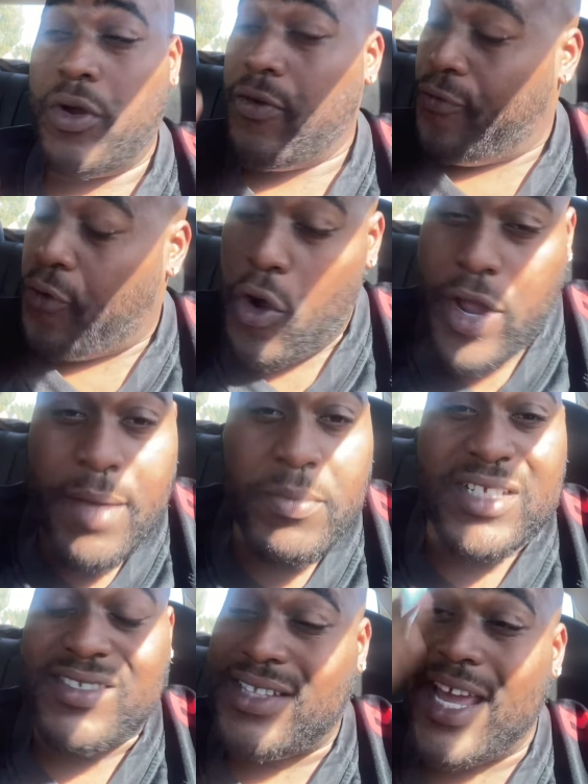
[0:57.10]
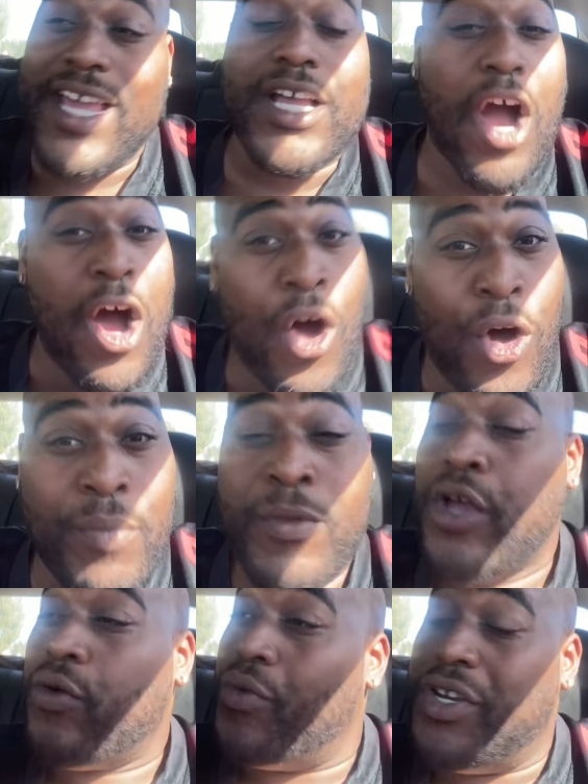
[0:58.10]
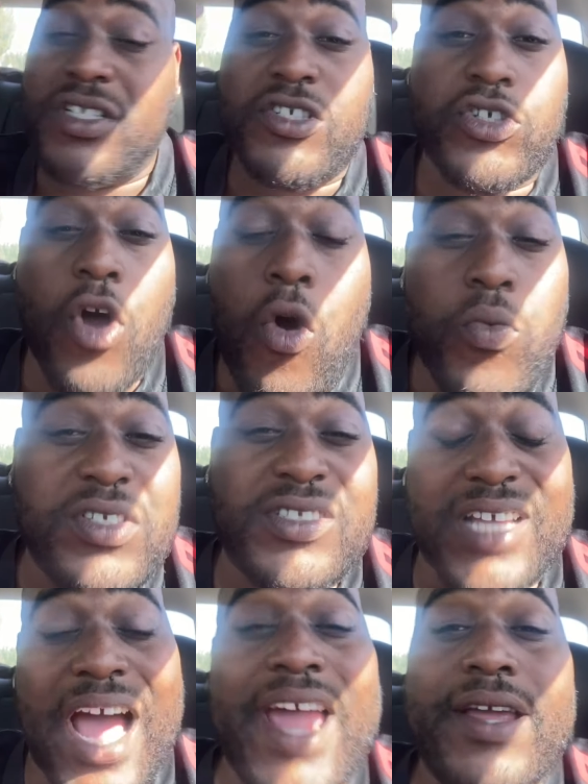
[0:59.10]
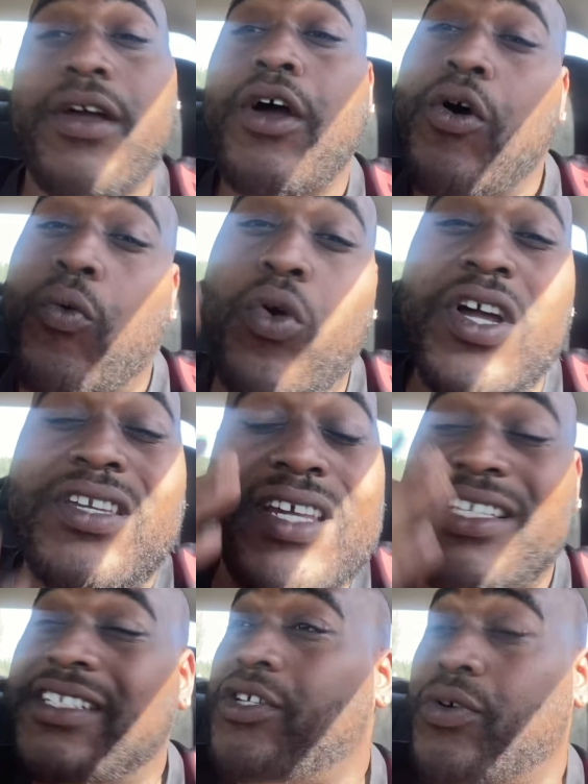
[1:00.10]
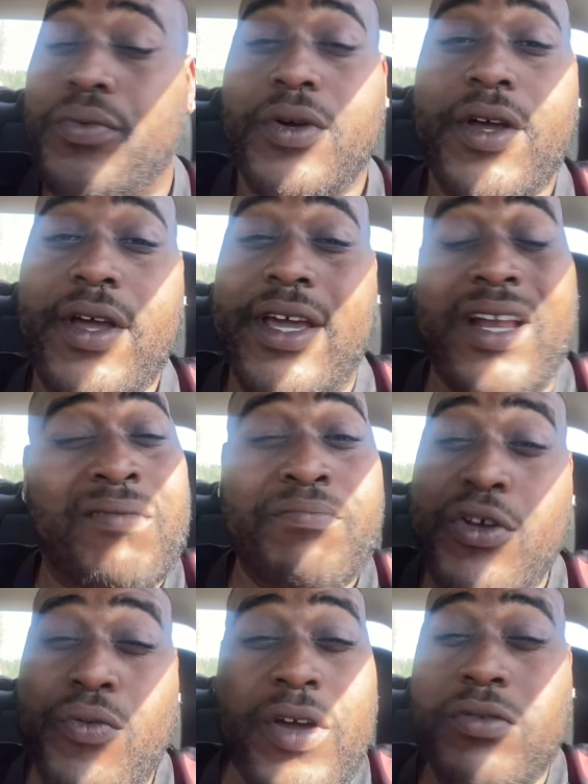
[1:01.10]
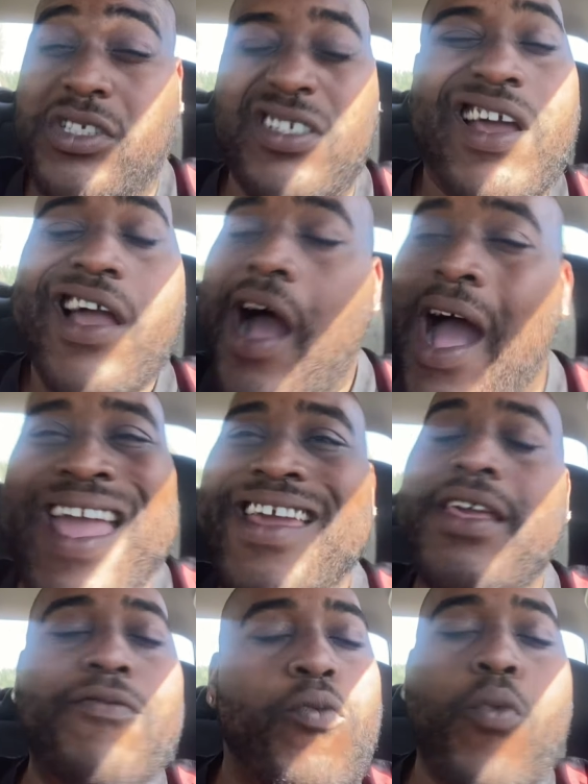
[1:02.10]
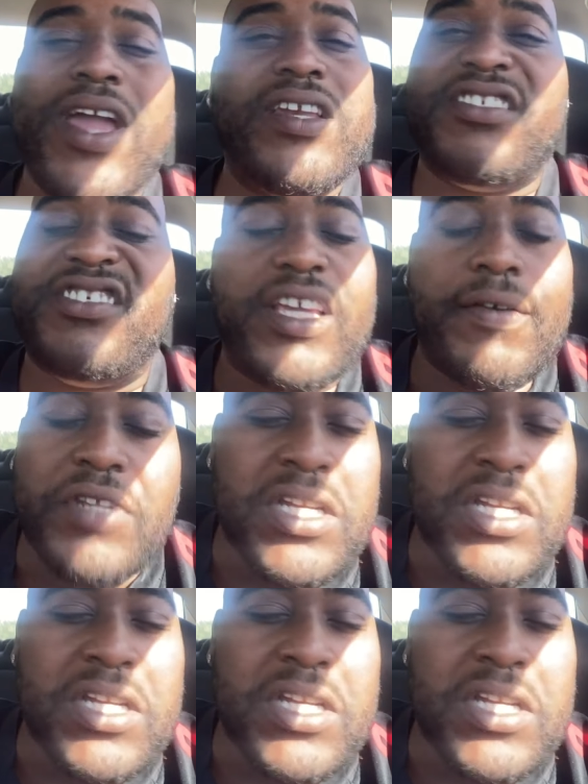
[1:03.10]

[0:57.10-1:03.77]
for him to stay calm when the score was tight, what did he do? And I'm going to be real with you. I ain't even waiting to see if the